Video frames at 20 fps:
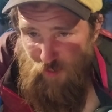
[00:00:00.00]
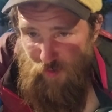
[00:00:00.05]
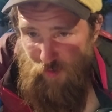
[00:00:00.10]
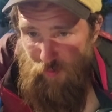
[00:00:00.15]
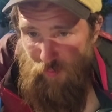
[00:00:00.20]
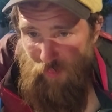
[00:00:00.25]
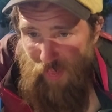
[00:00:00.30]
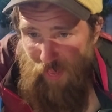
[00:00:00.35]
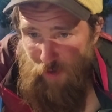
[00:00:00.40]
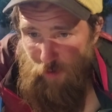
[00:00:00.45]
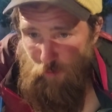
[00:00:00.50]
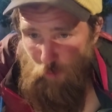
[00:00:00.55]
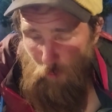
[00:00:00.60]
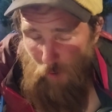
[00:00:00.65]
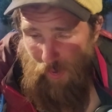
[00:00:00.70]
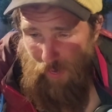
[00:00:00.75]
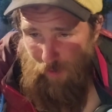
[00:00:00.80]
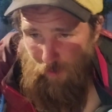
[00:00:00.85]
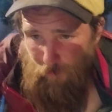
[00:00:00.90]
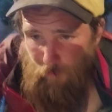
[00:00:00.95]
is the
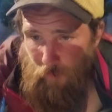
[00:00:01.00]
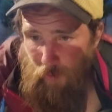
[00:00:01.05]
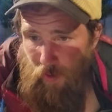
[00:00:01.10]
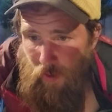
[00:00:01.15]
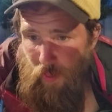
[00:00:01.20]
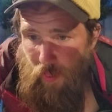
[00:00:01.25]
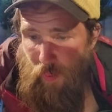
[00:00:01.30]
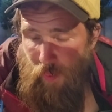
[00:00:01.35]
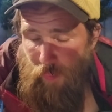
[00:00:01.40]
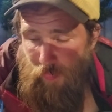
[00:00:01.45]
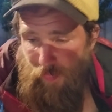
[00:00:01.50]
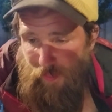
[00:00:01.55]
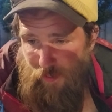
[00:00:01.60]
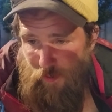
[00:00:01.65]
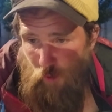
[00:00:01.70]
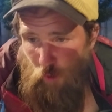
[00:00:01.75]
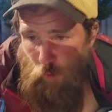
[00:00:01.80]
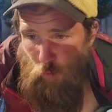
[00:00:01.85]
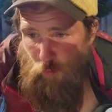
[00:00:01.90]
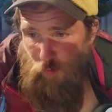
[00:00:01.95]
heteroatom that
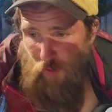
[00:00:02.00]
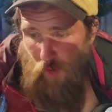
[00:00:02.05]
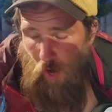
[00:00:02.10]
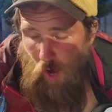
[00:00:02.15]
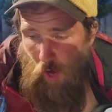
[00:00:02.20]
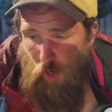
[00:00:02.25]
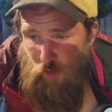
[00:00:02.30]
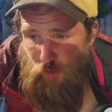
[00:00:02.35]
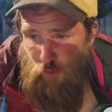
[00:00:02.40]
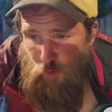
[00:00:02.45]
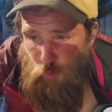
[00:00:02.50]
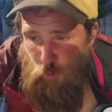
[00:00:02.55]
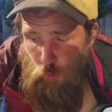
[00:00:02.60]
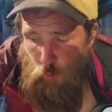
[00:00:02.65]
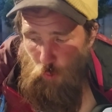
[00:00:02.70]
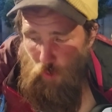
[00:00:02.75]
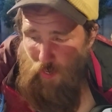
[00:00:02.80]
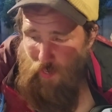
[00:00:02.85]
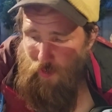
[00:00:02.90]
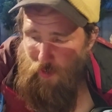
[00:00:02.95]
goes onto
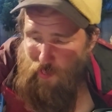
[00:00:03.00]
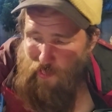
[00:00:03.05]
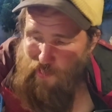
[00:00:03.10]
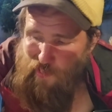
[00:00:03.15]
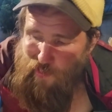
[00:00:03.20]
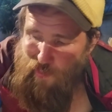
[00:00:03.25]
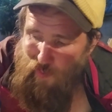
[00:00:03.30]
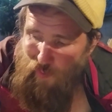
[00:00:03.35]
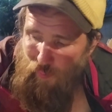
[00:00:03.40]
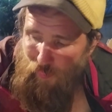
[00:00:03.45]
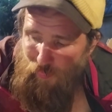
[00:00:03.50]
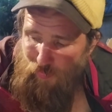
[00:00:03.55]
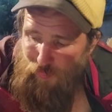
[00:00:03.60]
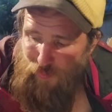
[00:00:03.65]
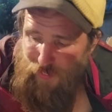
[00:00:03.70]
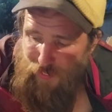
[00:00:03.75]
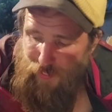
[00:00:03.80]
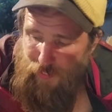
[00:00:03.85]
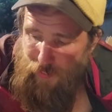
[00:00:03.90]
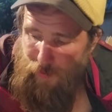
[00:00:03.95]

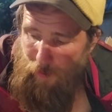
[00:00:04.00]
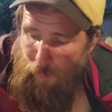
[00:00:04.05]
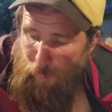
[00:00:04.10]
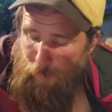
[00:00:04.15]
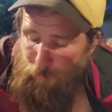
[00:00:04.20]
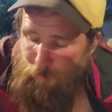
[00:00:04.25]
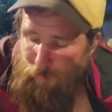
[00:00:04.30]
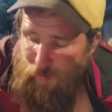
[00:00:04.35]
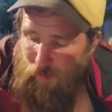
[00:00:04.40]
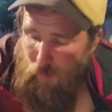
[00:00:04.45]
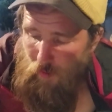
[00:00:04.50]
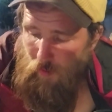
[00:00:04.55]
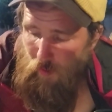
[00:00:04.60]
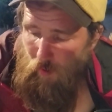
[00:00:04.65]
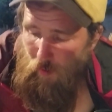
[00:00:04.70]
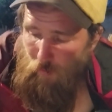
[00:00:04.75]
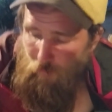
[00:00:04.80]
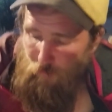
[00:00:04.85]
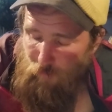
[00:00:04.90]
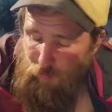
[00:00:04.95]
the middle
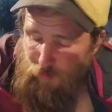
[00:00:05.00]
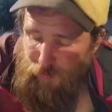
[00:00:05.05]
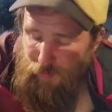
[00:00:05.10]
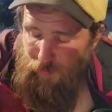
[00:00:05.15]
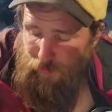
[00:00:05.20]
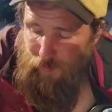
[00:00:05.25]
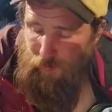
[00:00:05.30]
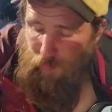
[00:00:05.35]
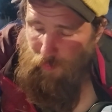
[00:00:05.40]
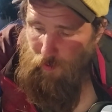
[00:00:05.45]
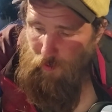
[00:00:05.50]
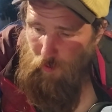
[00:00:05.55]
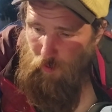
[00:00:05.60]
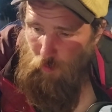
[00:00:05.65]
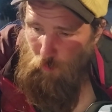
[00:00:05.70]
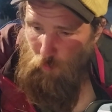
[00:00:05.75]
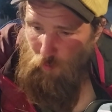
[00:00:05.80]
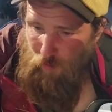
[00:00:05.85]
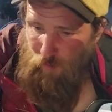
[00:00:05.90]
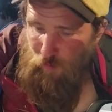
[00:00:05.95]
of the
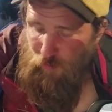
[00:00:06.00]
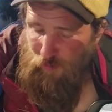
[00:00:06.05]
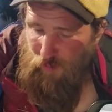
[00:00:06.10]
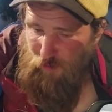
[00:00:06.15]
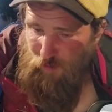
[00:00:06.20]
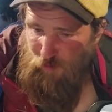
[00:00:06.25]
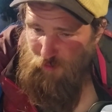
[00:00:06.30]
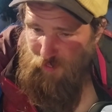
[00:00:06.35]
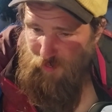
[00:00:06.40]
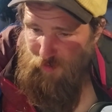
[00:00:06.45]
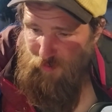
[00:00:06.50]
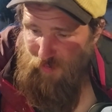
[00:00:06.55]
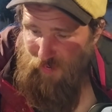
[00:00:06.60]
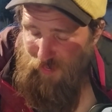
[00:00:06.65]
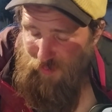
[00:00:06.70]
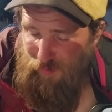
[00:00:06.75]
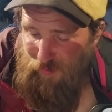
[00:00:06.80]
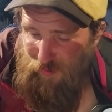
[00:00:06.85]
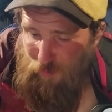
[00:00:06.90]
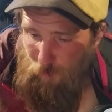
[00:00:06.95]
wherever the nitrogen is.
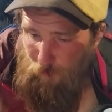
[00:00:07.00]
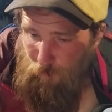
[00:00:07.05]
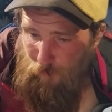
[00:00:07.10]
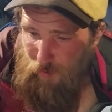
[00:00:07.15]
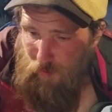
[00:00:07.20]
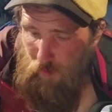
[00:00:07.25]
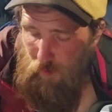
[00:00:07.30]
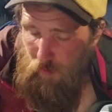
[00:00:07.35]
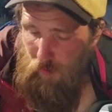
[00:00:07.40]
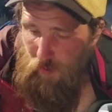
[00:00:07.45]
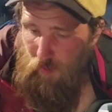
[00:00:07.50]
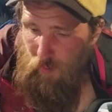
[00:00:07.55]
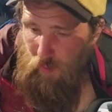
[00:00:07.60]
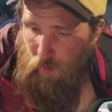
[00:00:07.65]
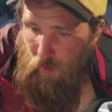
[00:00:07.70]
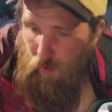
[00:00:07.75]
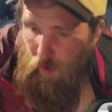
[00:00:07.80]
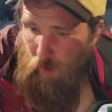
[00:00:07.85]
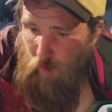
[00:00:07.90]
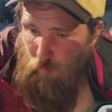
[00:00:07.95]
It's in the middle
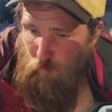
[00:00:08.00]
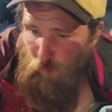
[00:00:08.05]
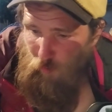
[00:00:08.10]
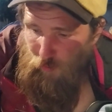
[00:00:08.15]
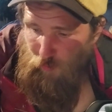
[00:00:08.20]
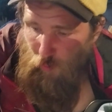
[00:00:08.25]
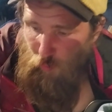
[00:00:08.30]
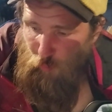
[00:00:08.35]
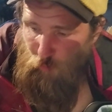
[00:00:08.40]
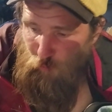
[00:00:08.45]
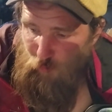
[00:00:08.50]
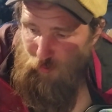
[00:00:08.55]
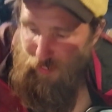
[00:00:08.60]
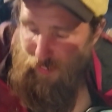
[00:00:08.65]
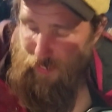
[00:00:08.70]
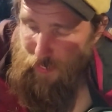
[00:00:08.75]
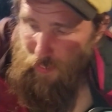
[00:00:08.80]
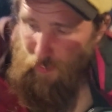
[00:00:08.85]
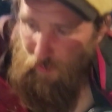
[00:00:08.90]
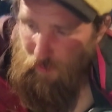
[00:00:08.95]
of where the
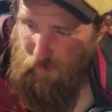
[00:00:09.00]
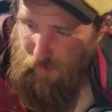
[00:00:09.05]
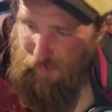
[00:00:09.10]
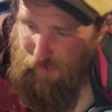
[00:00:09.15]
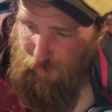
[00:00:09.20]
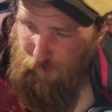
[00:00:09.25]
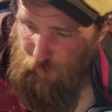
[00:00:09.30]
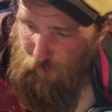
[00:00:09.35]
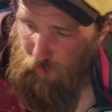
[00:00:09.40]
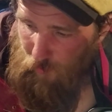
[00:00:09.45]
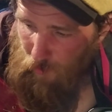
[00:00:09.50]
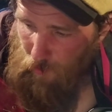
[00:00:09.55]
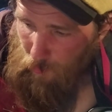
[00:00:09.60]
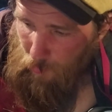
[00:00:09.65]
three links.